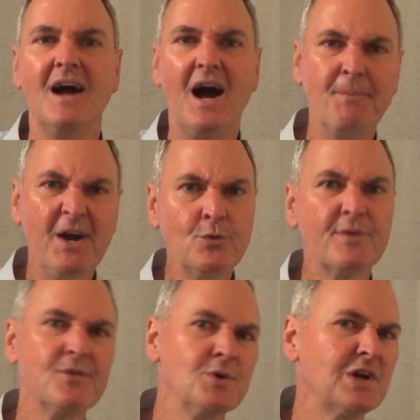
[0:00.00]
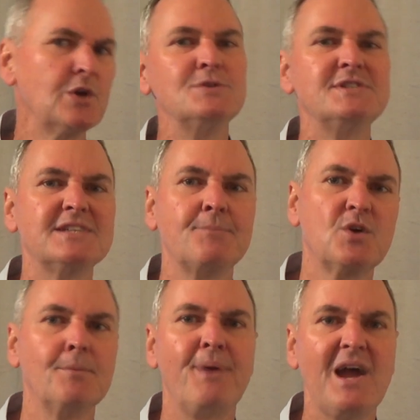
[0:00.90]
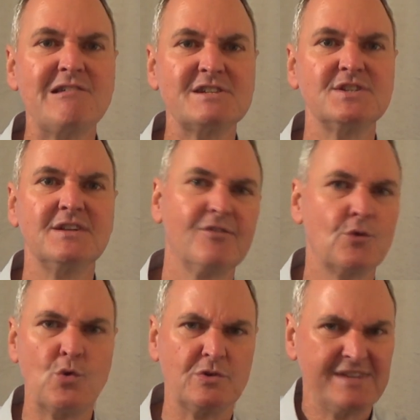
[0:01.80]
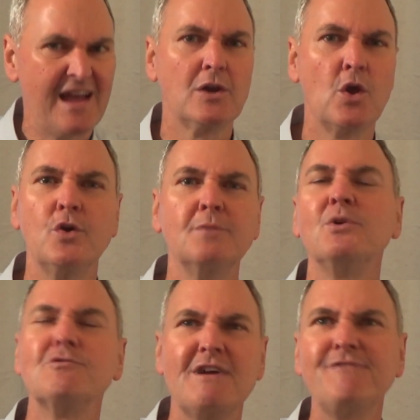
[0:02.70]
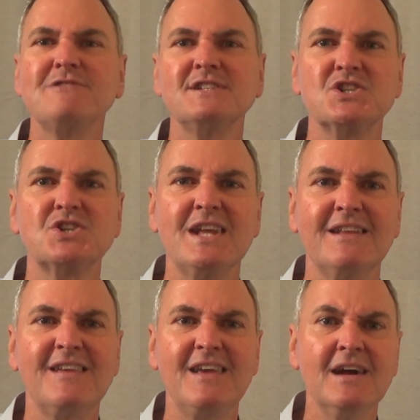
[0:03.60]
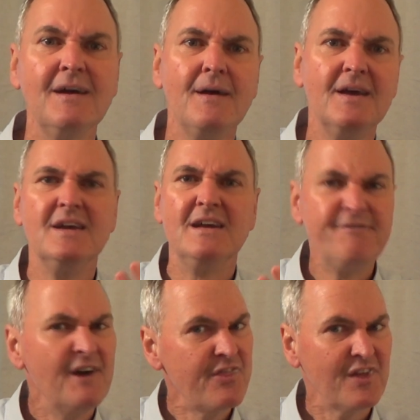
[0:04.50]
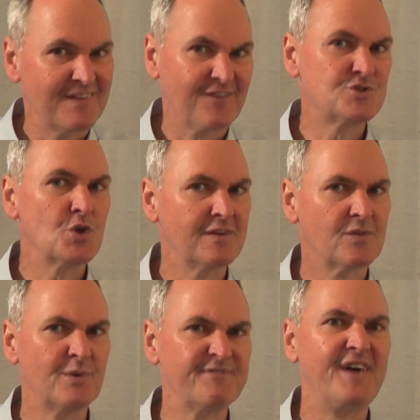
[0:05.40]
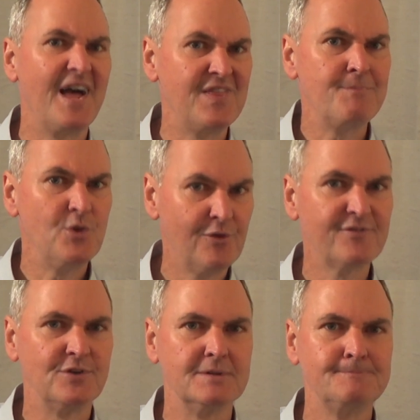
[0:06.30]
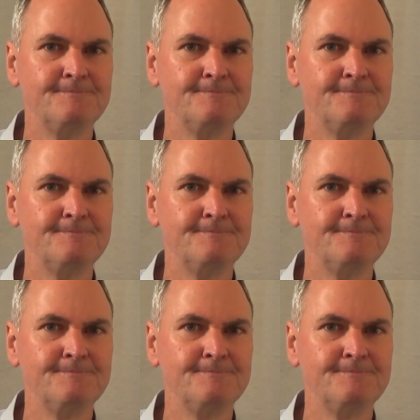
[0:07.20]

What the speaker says: I might also include some comparisons or downloadable reference sheets here, if I think the students will find them useful.